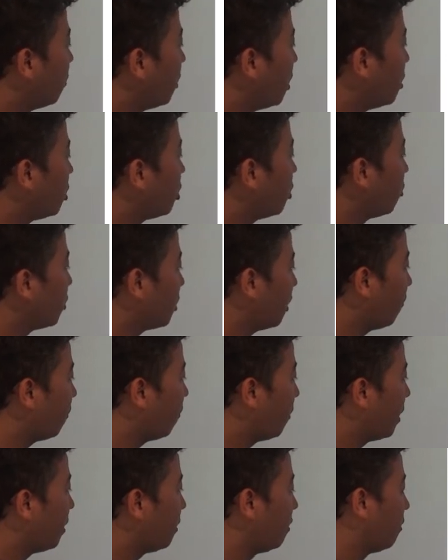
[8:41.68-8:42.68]
NGOs have
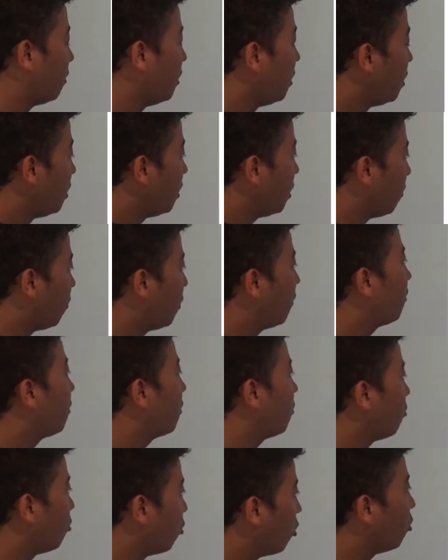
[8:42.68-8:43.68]
played a
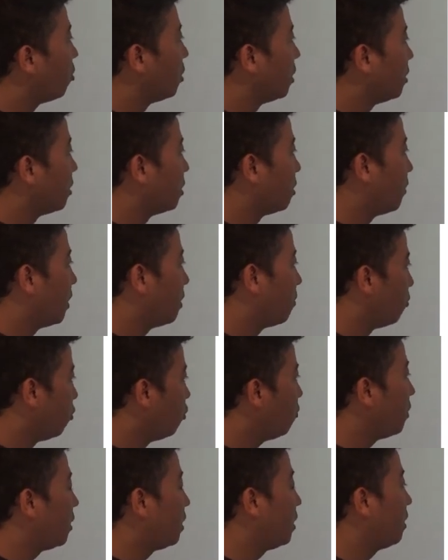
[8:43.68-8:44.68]
pivotal role in the Tibetan
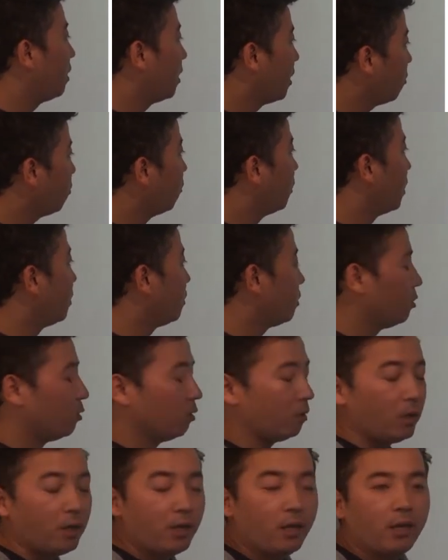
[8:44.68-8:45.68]
movement. And likewise,
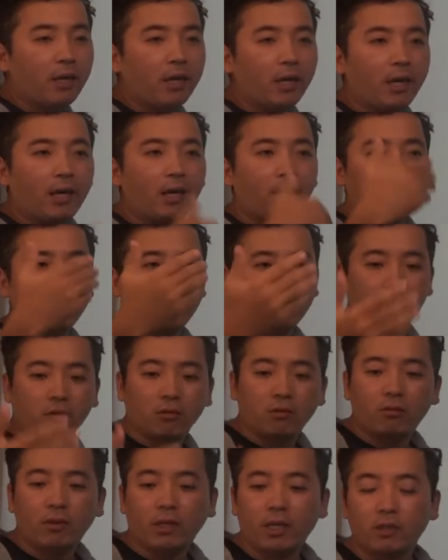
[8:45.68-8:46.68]
as
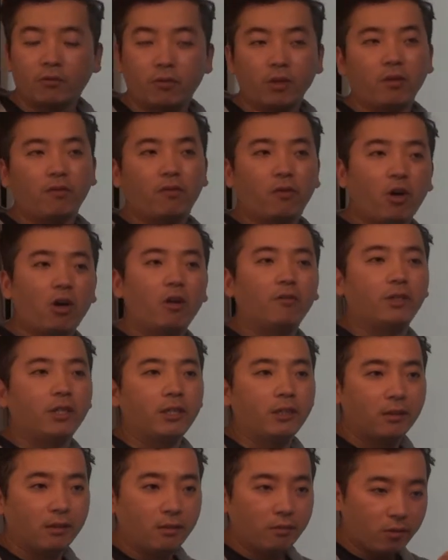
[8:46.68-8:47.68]
we evolved,
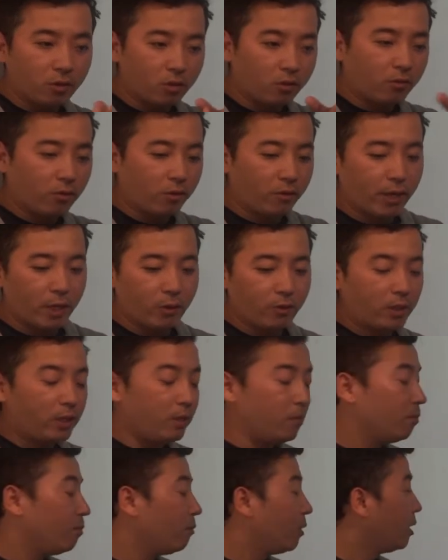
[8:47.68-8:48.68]
and
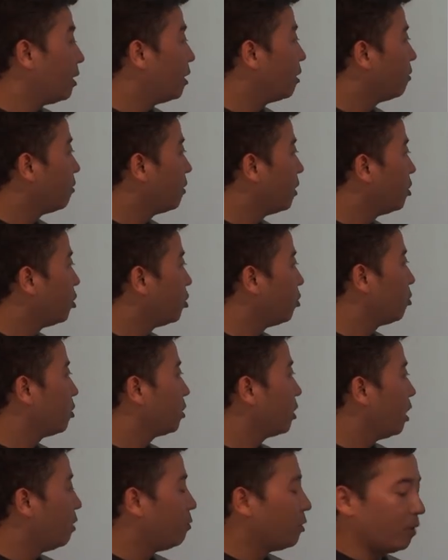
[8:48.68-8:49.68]
gradually many other
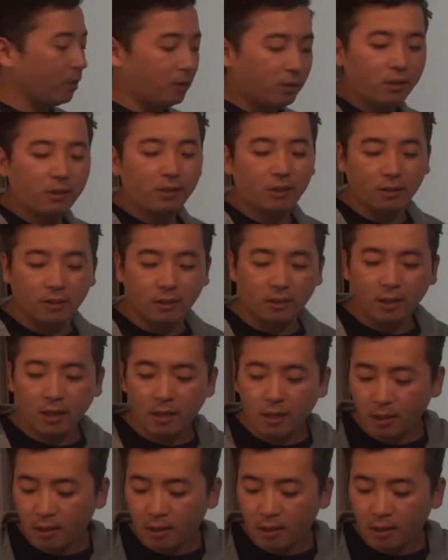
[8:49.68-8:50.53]
NGOs came into existence.